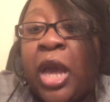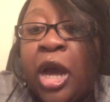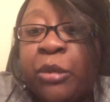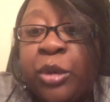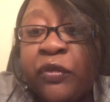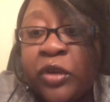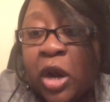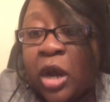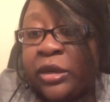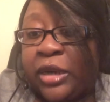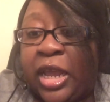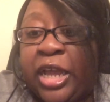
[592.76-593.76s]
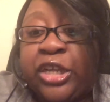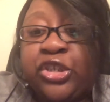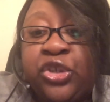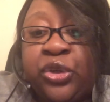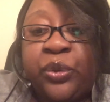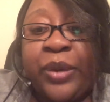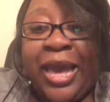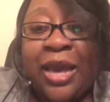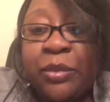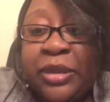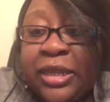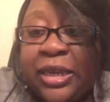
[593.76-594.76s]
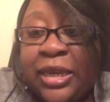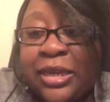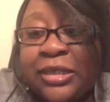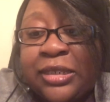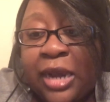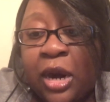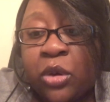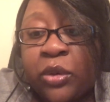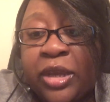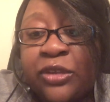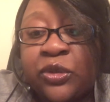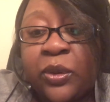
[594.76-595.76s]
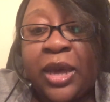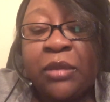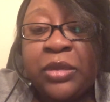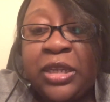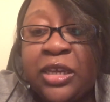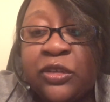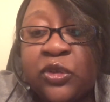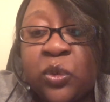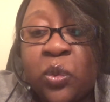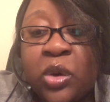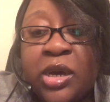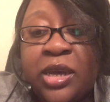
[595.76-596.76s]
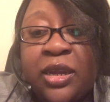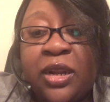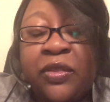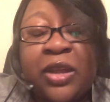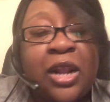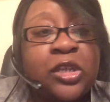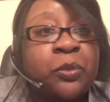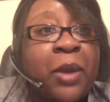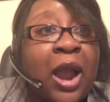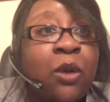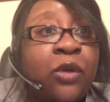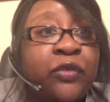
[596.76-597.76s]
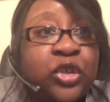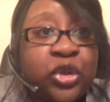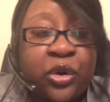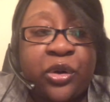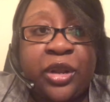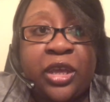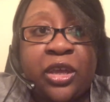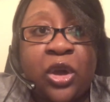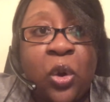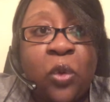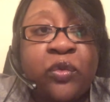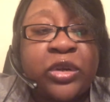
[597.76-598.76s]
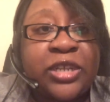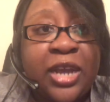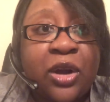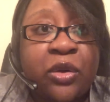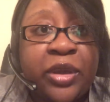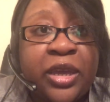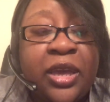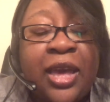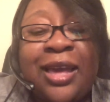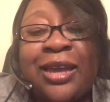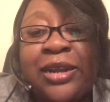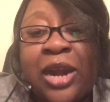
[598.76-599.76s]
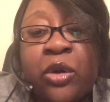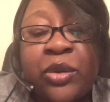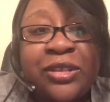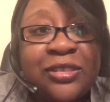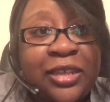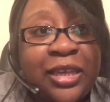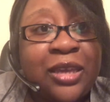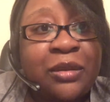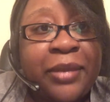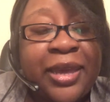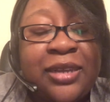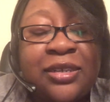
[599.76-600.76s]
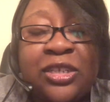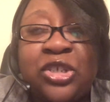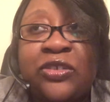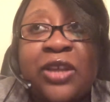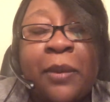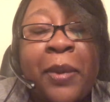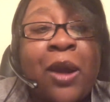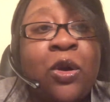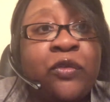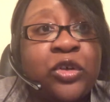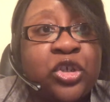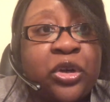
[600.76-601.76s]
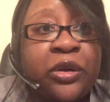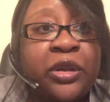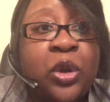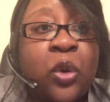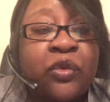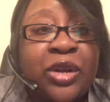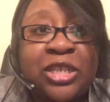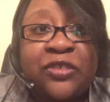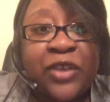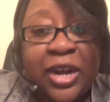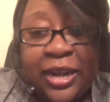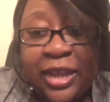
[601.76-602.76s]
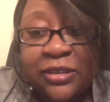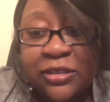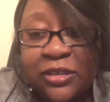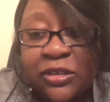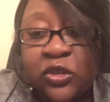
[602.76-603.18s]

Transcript: Moving on to Emily and Dowry. So Emily is the one that has power of attorney over Dowry. Dowry is the inmate, and she's got power of attorney over his finances.